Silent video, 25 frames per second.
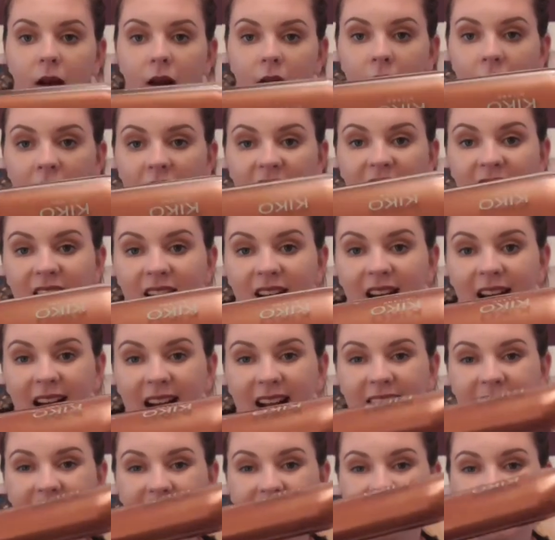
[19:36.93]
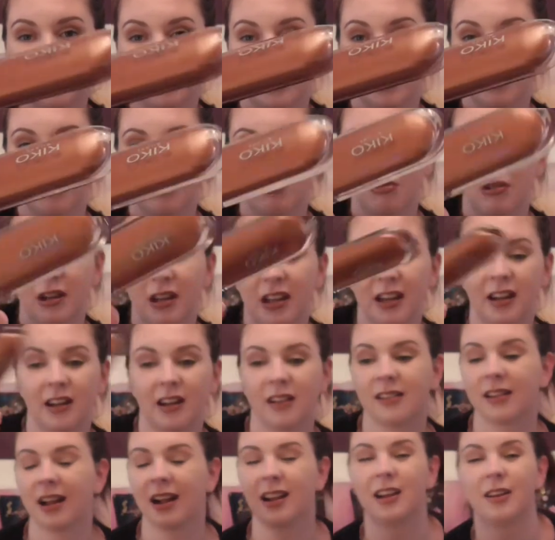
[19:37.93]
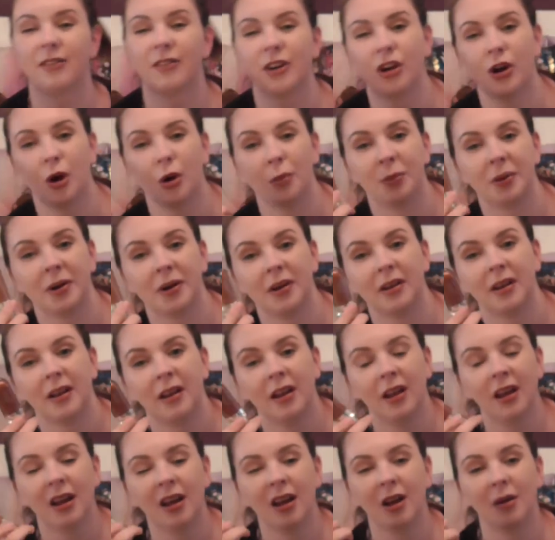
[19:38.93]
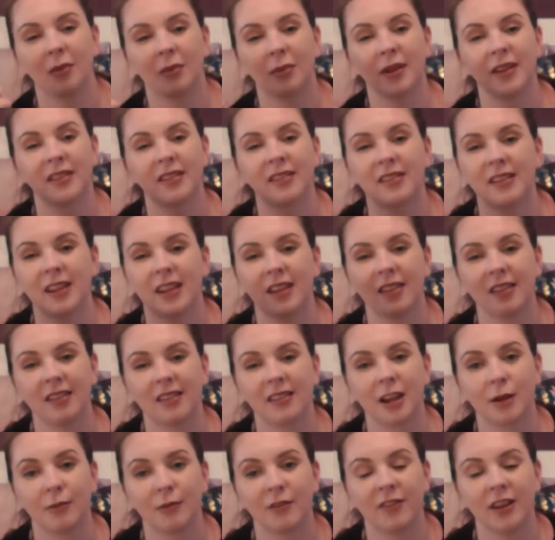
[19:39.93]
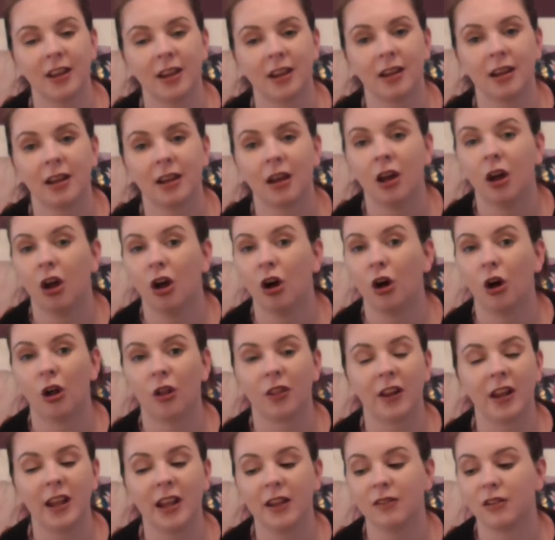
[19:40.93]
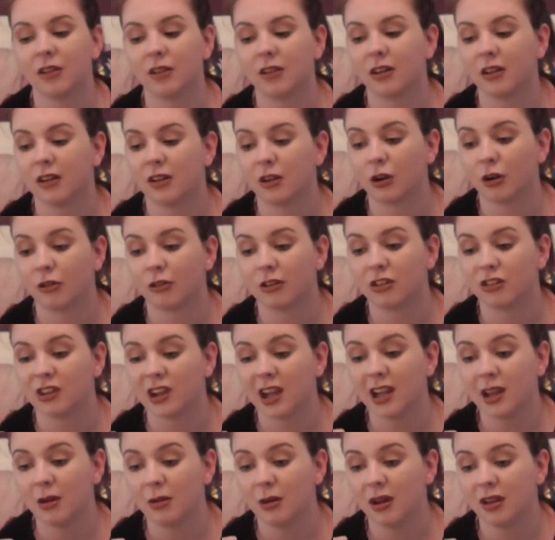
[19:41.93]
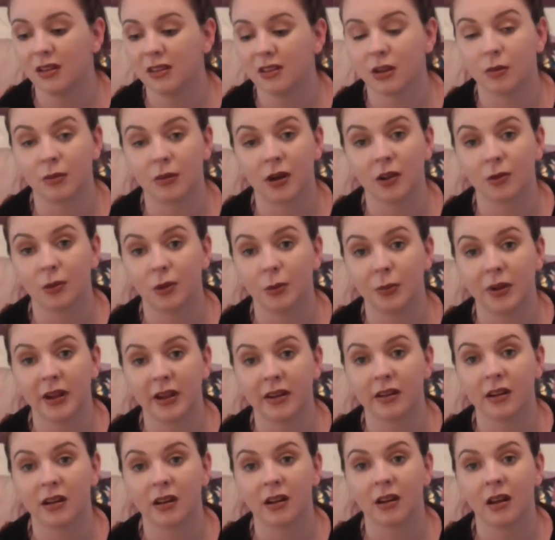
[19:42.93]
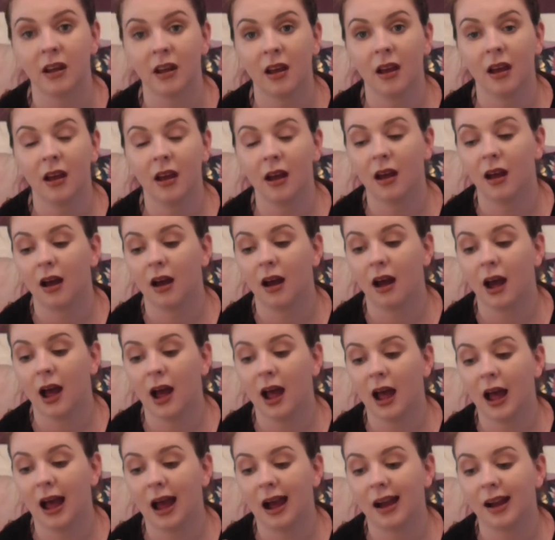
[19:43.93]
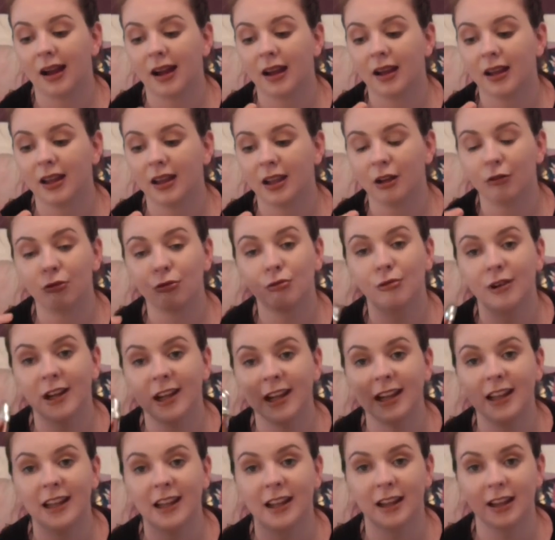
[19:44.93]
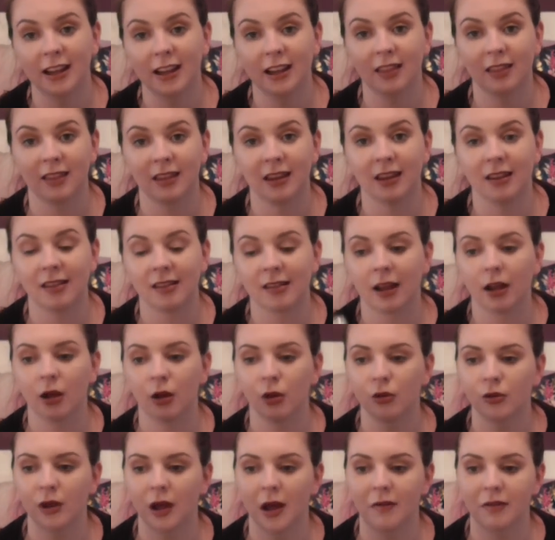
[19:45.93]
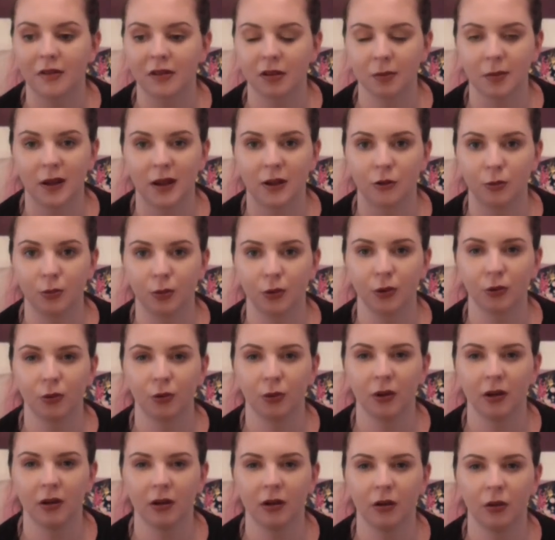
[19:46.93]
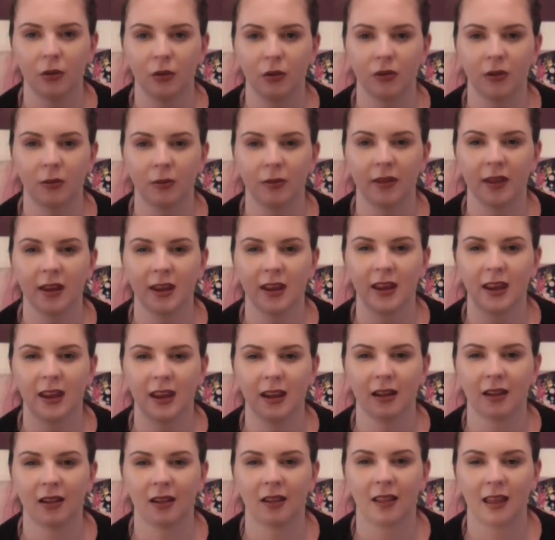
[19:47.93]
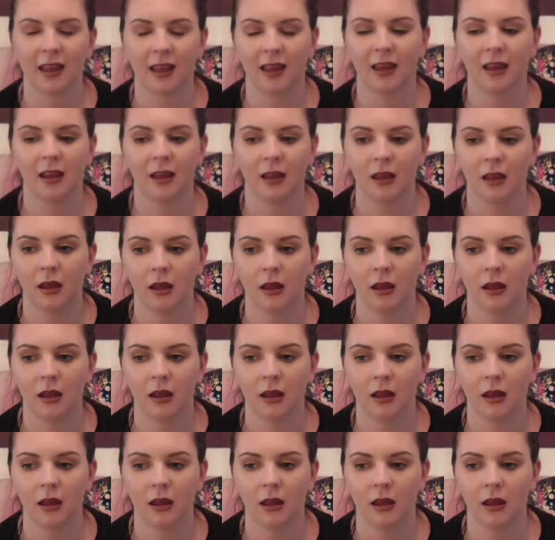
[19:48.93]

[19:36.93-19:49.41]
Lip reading: colour and it's really nice. I love a copper, plus at this time of year all the leaves are turning orange anyway, so you might as well blend in. I really like these. I also have a Smashbox one or something in there,